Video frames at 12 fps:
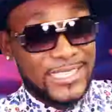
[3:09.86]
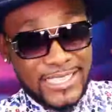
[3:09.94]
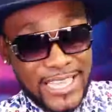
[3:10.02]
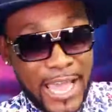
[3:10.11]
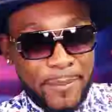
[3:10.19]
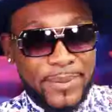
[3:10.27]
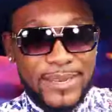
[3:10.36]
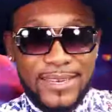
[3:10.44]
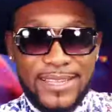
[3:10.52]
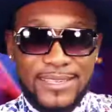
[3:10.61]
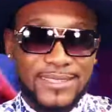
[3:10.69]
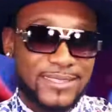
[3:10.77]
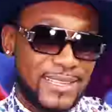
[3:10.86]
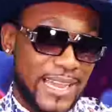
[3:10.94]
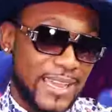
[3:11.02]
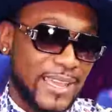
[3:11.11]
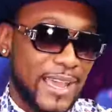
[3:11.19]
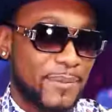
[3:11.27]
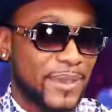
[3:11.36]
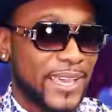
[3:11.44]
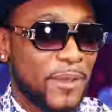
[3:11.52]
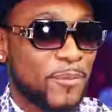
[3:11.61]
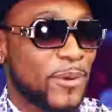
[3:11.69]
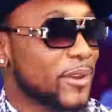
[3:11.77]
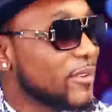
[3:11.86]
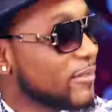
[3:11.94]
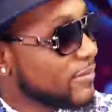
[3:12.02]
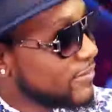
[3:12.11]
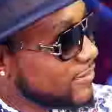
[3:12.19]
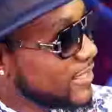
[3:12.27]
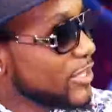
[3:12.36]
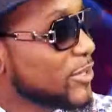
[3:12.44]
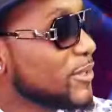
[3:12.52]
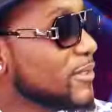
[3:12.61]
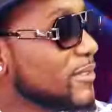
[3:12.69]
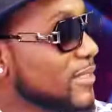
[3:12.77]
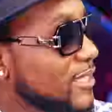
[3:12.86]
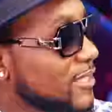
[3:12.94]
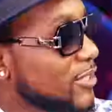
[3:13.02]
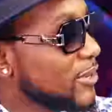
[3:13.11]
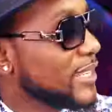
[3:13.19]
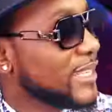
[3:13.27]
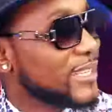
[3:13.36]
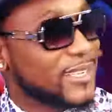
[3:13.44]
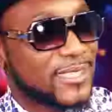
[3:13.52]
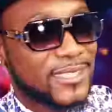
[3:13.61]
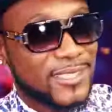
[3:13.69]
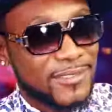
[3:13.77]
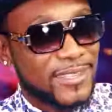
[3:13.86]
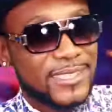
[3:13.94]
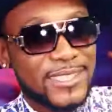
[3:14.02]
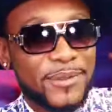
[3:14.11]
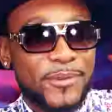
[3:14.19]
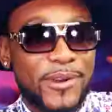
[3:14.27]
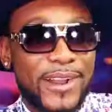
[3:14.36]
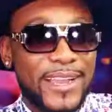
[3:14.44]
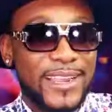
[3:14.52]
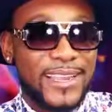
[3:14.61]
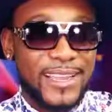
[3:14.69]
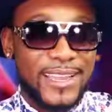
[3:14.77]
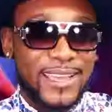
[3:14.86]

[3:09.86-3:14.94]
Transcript: it just happened that I became one of, the song leaders of the same choir.